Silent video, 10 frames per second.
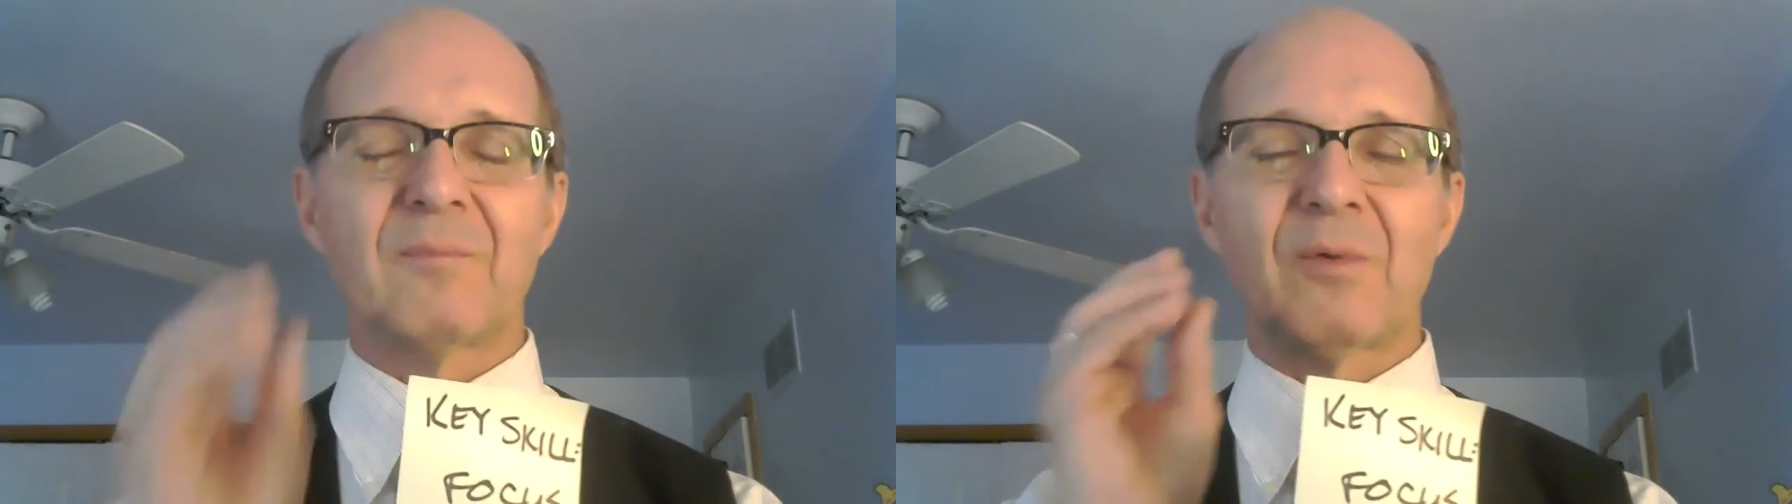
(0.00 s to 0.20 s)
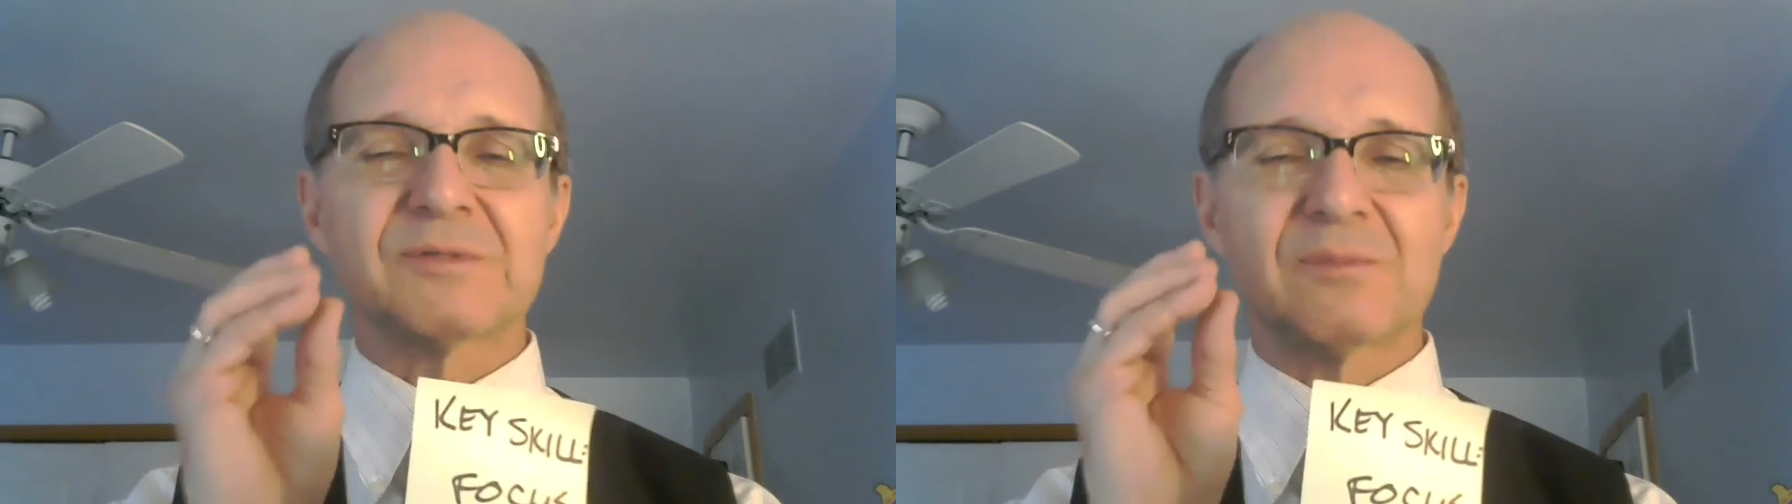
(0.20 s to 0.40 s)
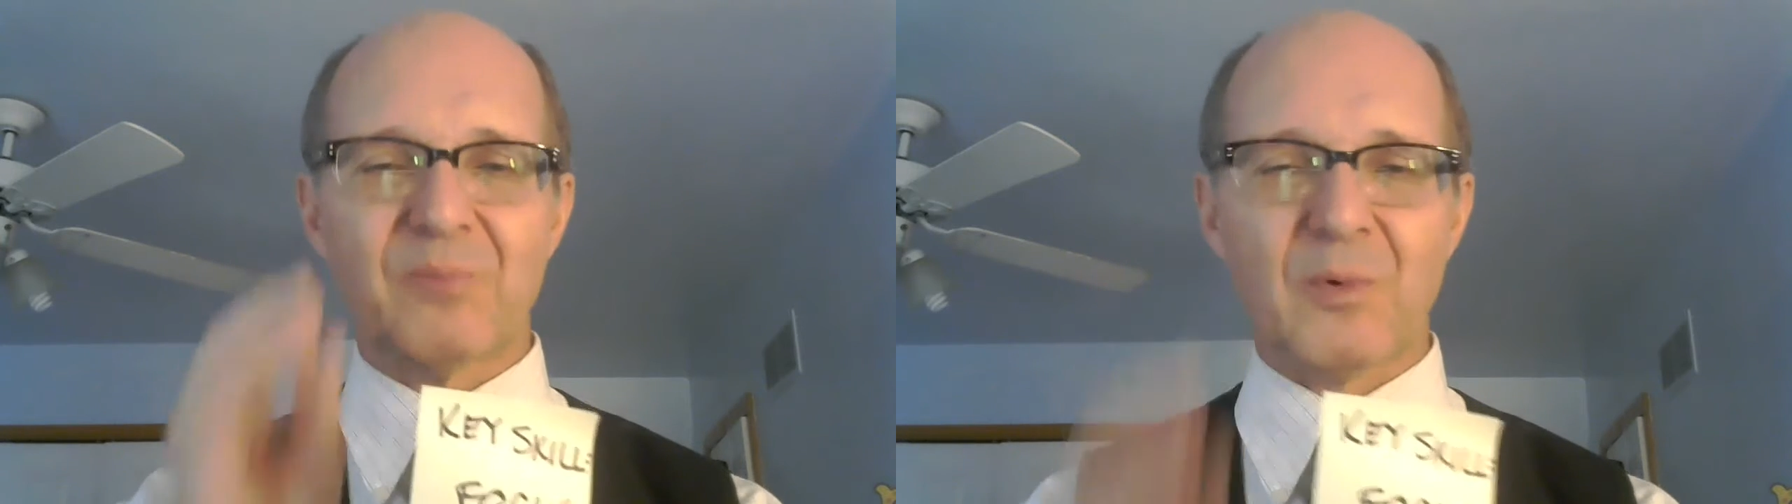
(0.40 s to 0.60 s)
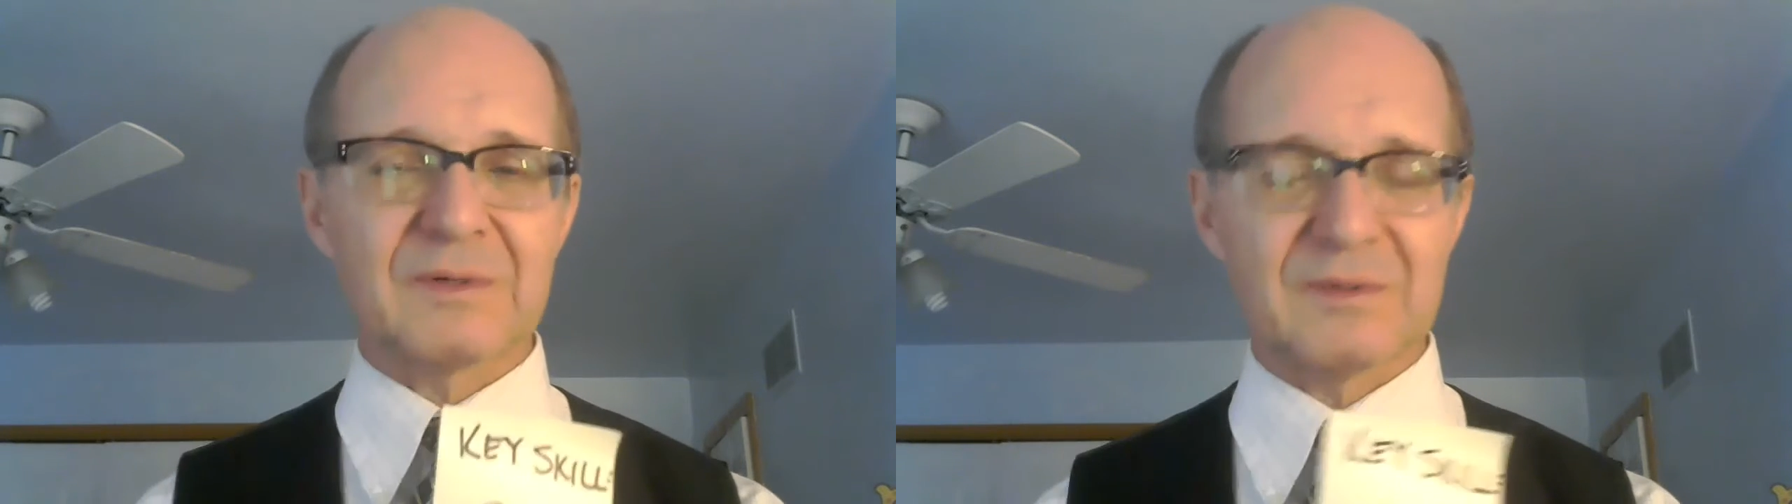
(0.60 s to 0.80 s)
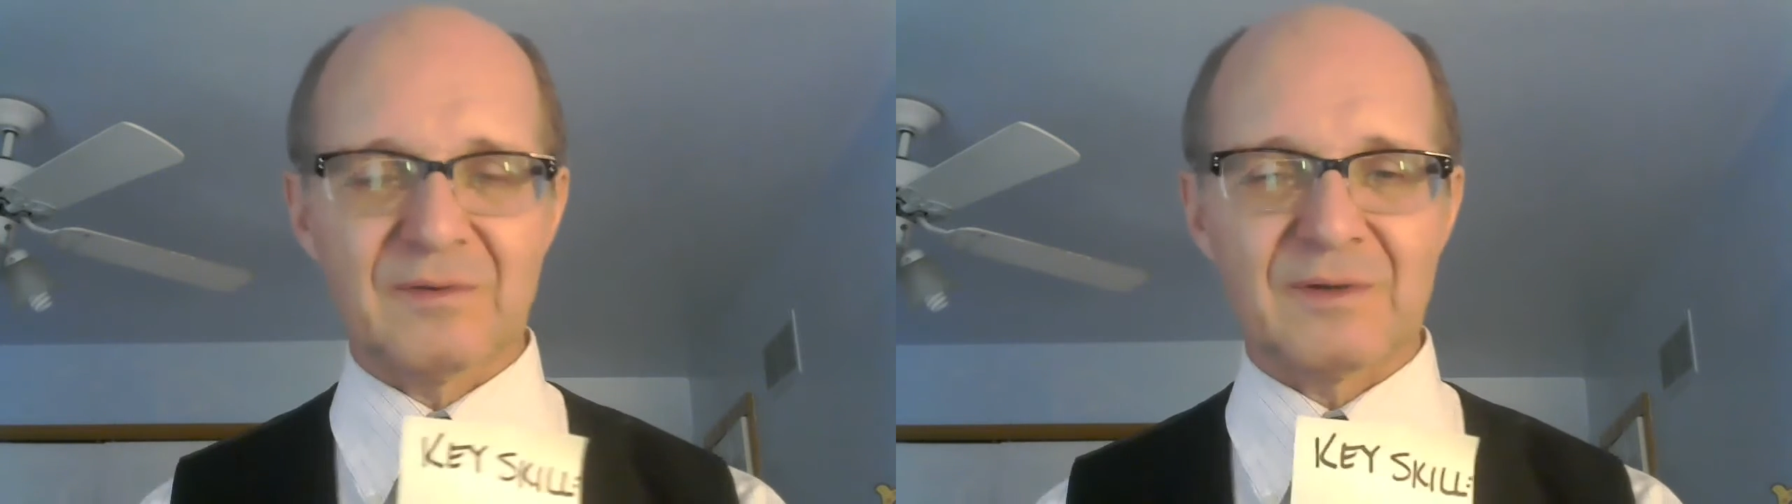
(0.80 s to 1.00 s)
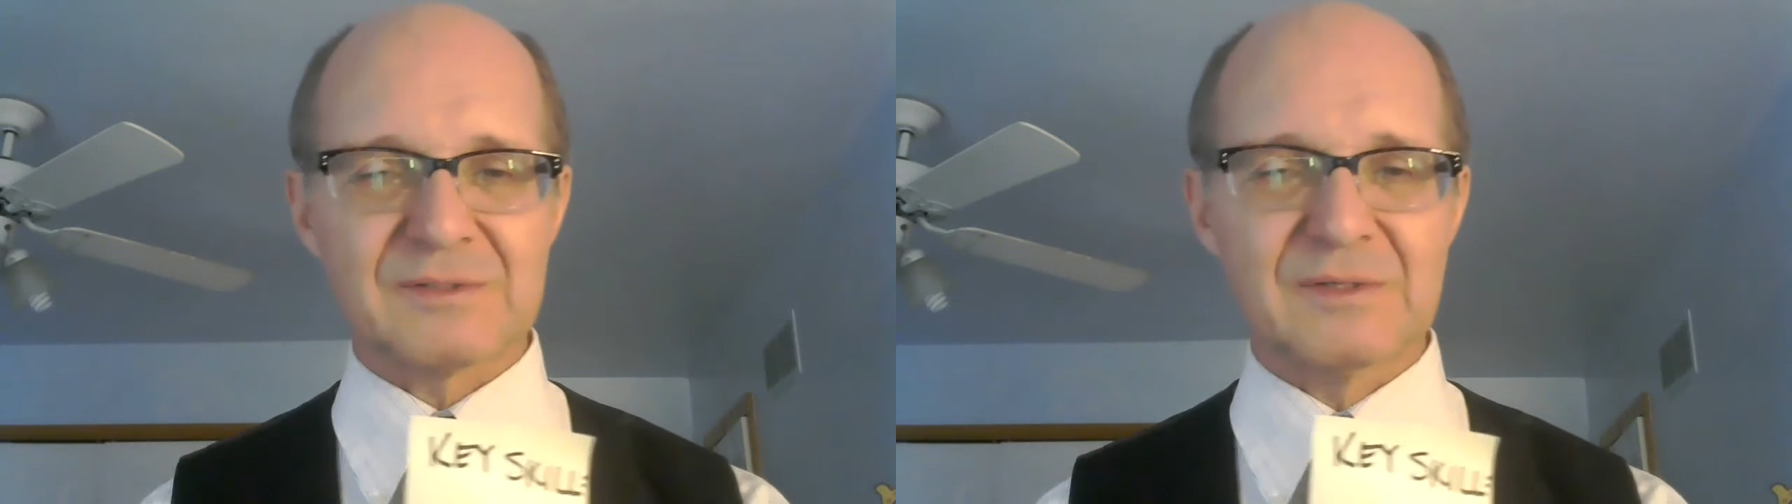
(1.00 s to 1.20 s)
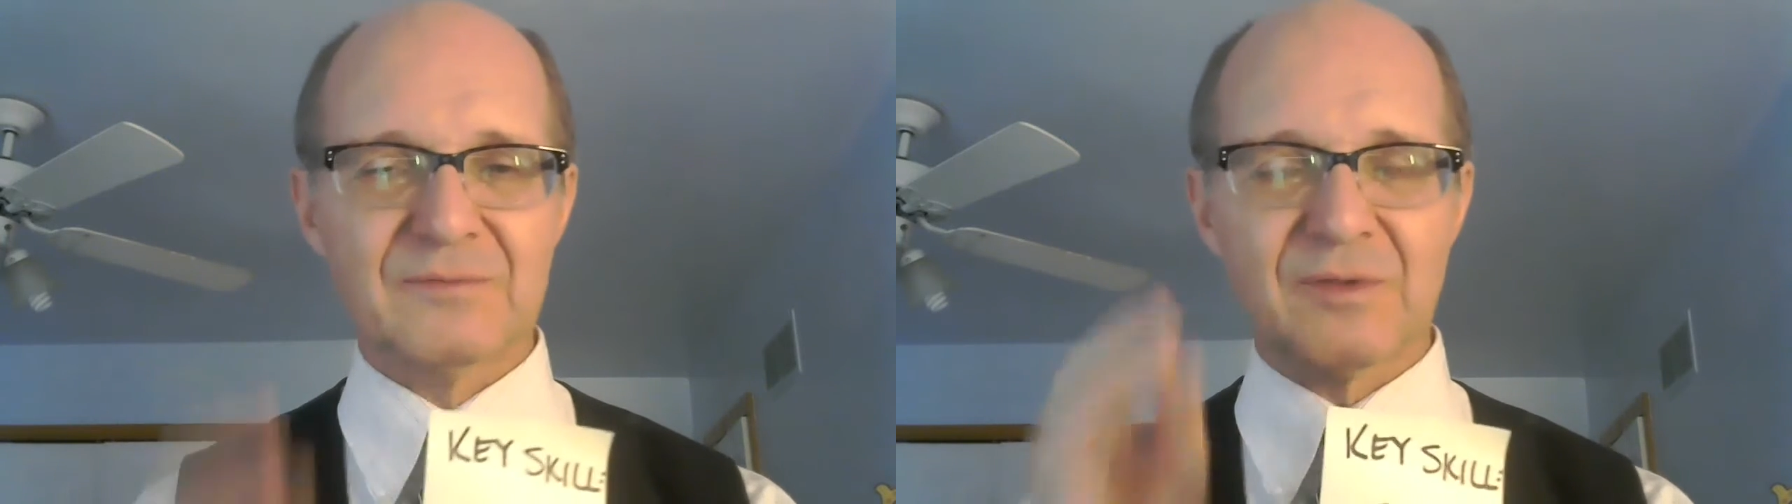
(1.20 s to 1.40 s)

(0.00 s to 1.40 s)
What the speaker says: most important things,